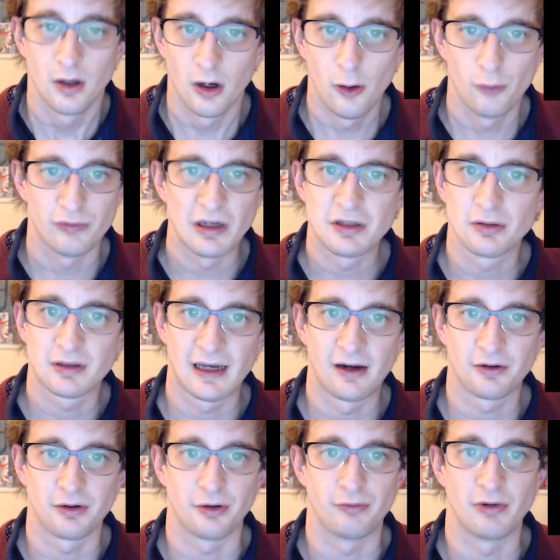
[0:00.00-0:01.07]
oh, Rachel's
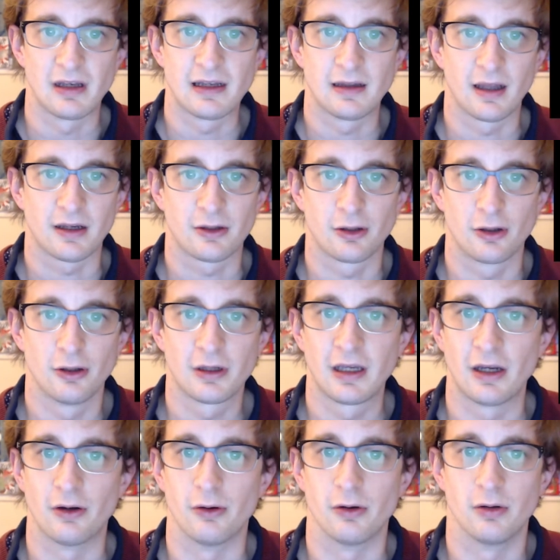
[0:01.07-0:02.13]
character is really like good
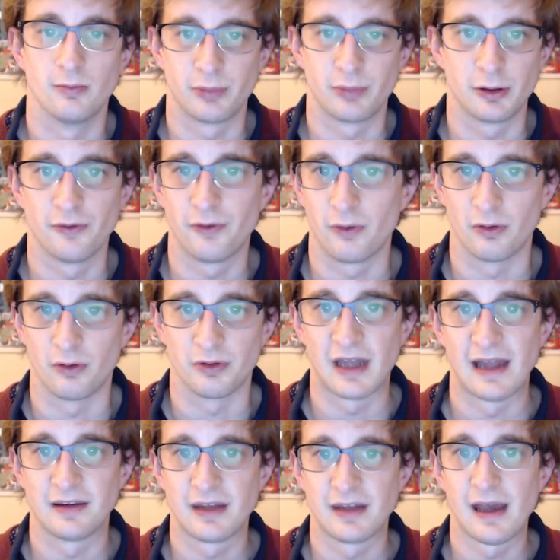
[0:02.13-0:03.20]
looking or beautiful or
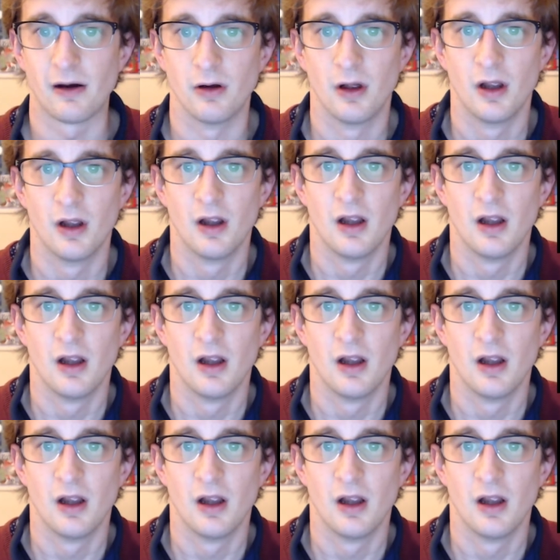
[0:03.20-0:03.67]
stands out.